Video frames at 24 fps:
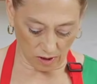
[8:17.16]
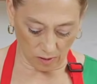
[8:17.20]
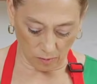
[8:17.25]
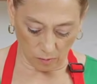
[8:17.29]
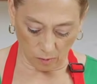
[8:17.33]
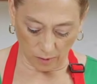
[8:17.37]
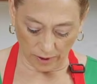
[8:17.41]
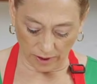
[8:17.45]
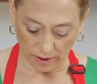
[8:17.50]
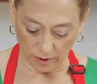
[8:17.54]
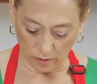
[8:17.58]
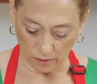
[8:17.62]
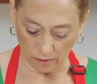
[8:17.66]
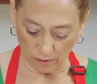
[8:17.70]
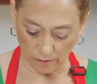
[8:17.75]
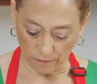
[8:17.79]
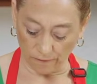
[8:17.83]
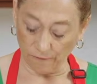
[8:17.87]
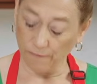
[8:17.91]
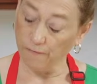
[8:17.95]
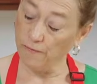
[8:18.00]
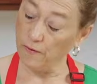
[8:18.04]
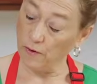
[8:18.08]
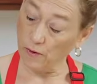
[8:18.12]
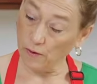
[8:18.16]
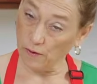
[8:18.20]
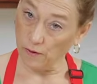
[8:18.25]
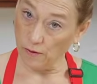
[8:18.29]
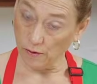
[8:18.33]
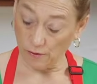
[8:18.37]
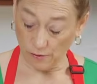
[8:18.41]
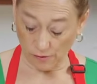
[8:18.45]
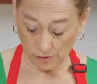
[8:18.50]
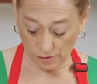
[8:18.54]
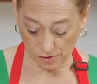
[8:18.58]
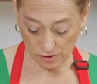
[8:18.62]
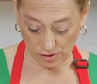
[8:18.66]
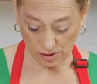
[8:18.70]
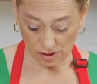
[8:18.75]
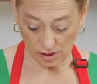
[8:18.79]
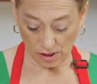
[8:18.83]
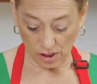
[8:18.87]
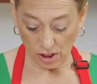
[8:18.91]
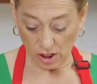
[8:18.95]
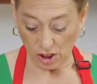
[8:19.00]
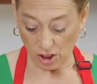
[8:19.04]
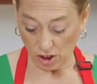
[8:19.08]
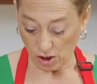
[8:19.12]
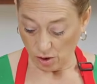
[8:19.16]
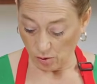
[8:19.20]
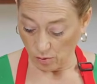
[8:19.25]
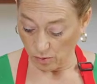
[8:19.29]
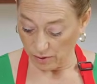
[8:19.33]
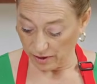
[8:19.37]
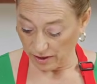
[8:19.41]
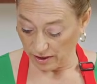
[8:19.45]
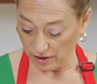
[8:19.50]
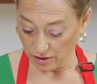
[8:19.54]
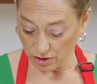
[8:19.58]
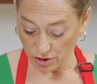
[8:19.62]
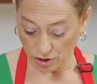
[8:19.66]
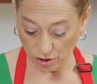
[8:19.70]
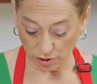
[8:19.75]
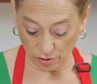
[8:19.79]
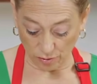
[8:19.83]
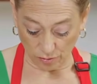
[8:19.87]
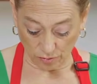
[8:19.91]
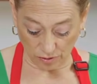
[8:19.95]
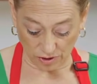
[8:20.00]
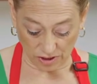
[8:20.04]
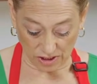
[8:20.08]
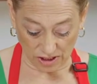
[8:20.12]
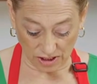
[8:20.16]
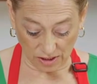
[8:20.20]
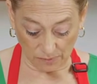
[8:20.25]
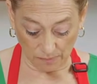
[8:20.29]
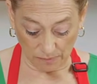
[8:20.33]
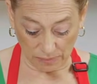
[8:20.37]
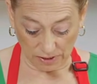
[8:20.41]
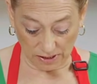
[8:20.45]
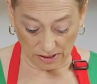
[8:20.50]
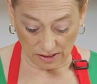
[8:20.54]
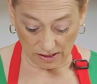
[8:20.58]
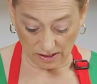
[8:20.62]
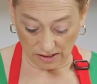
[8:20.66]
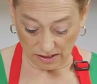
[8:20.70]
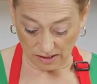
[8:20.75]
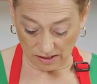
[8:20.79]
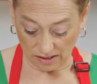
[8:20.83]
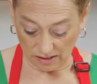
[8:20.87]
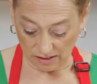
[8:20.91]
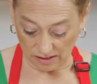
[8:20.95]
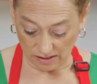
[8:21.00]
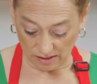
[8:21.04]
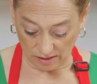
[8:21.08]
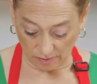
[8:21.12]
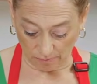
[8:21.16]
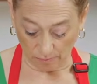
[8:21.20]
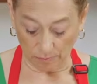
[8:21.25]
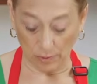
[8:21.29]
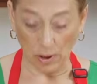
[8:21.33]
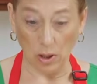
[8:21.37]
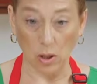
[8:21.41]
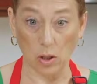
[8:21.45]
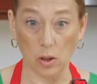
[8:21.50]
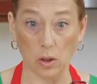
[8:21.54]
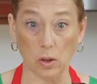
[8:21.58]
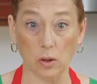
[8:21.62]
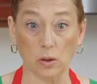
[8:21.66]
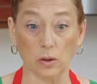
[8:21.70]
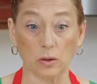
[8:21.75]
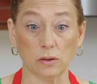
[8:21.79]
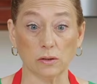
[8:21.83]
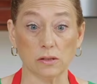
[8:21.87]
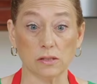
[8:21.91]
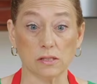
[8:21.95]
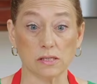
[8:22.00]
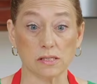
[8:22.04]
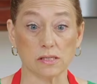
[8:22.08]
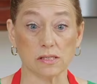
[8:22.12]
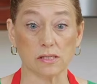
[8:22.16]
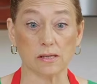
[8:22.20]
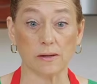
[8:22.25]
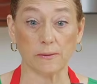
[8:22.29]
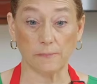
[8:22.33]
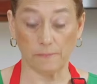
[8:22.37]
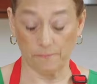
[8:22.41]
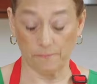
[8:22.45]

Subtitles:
we are first going to dip the balls